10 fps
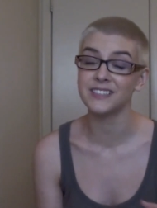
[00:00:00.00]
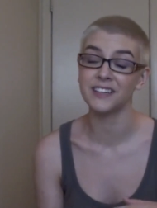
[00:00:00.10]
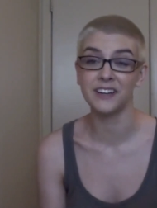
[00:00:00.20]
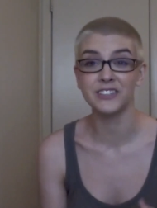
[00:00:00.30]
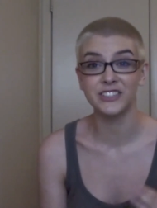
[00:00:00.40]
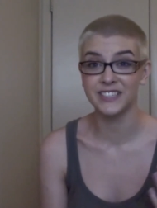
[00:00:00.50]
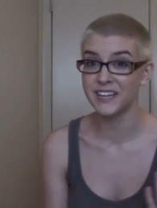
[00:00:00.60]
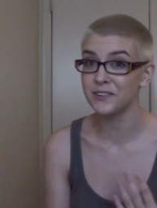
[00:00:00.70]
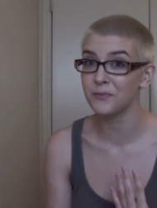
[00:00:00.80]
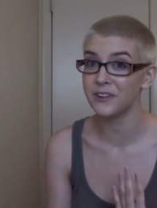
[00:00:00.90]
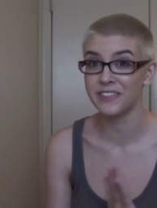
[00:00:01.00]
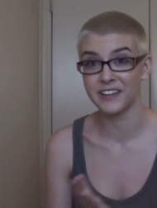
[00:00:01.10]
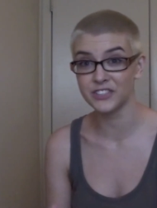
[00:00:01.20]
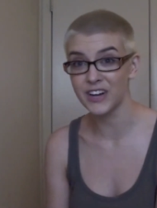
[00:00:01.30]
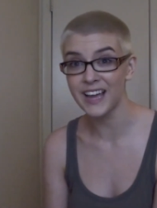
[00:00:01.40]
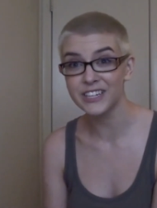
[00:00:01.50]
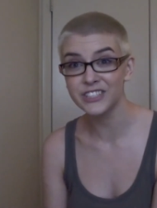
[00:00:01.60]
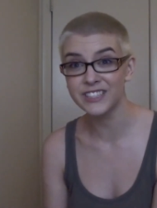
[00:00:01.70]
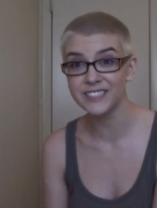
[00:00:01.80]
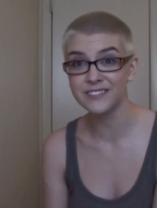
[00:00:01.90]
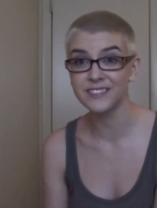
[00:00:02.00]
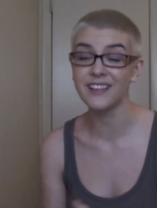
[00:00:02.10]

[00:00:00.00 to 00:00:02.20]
to understand what the attraction is